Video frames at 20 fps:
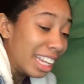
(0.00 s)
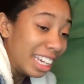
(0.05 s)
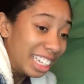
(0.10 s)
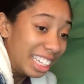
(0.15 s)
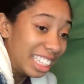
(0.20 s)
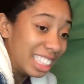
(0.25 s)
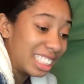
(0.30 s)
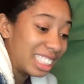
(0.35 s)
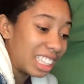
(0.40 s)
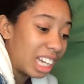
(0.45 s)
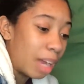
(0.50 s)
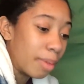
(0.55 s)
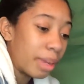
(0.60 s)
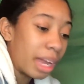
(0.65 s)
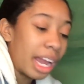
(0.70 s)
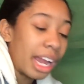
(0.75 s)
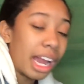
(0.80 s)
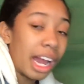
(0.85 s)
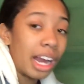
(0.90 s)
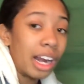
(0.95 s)
This time
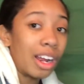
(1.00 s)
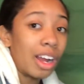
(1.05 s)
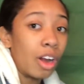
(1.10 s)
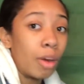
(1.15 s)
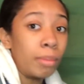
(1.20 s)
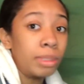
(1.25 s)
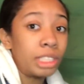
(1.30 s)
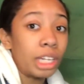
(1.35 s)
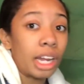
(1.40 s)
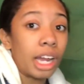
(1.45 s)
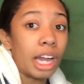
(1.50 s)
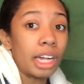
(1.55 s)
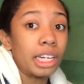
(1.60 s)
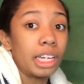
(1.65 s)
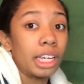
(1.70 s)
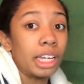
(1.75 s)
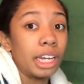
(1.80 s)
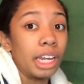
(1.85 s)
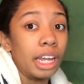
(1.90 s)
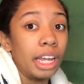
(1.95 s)
y'all ain't got to go, but y'all got
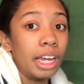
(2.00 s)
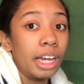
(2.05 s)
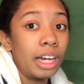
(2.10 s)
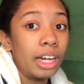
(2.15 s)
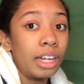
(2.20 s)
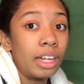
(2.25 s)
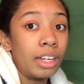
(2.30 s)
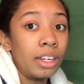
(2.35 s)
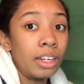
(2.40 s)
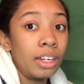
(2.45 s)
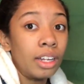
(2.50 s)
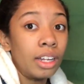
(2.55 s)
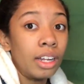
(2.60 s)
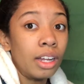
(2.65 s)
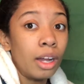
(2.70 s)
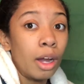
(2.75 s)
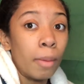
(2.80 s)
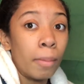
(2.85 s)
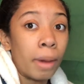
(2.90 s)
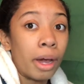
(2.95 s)
to get the hell
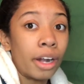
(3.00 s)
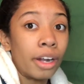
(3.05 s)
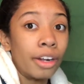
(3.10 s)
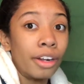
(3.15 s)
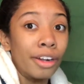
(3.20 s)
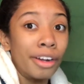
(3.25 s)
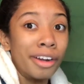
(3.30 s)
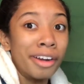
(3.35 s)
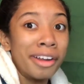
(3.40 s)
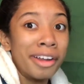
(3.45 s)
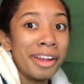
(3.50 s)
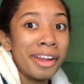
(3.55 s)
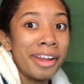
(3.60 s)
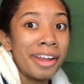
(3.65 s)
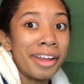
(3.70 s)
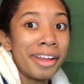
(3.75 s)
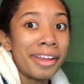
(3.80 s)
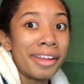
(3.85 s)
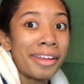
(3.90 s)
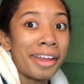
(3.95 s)
up out of here.
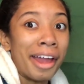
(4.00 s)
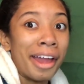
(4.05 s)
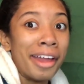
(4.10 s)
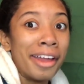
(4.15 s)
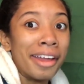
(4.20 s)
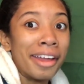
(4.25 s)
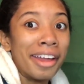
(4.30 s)
Gang.